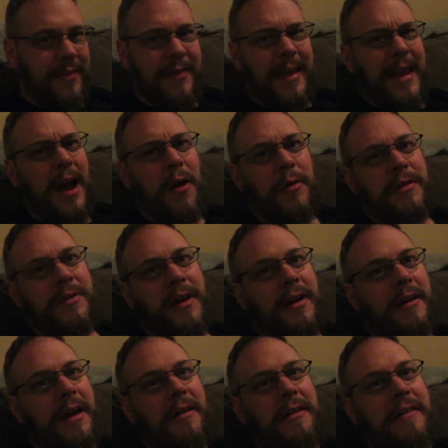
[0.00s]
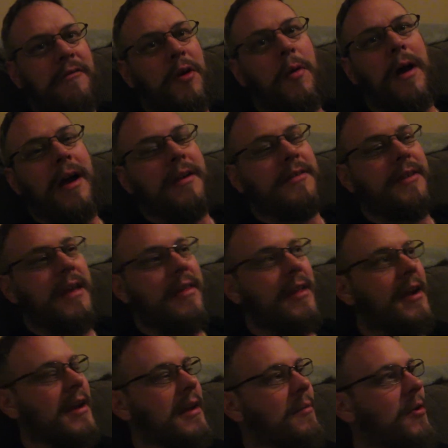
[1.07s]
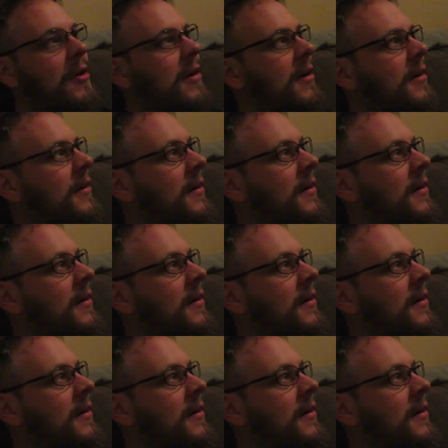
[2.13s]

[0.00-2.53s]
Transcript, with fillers: They always are. I don't even know why I say that anymore.